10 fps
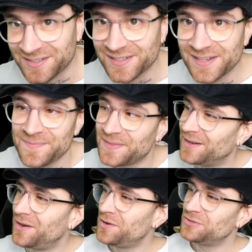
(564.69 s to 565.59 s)
Do
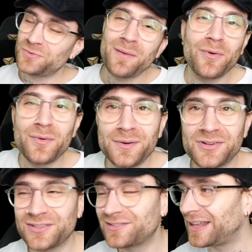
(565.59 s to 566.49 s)
you remember we were
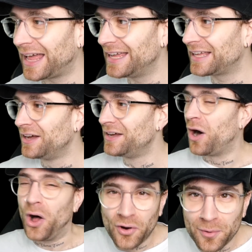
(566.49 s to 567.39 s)
just like
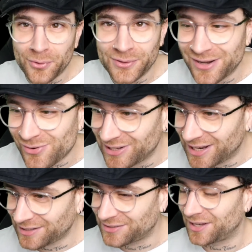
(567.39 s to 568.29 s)
horrible and no one
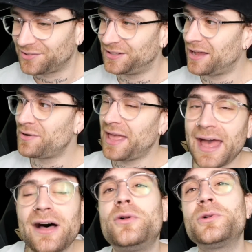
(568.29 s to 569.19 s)
liked us, and now we
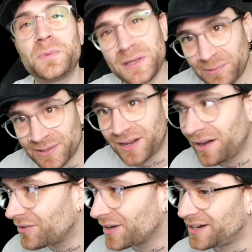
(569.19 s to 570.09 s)
hold people in
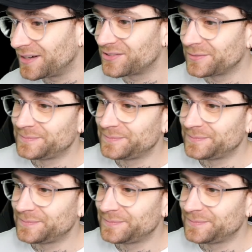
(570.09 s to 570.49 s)
high regards?